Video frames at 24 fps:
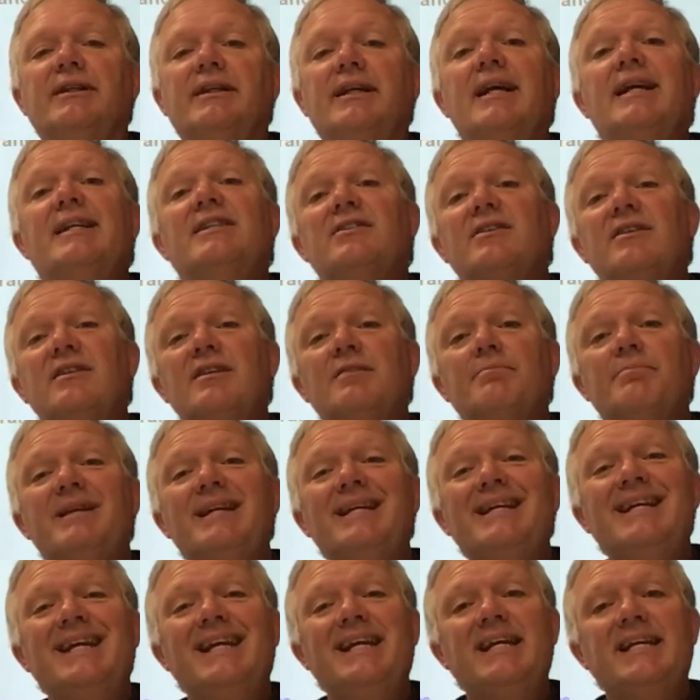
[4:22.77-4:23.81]
It's going to
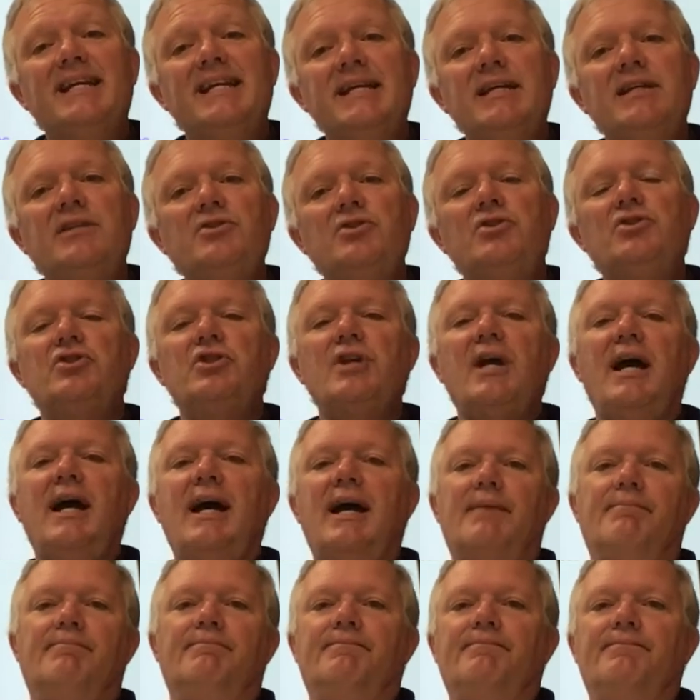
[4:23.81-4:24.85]
be his job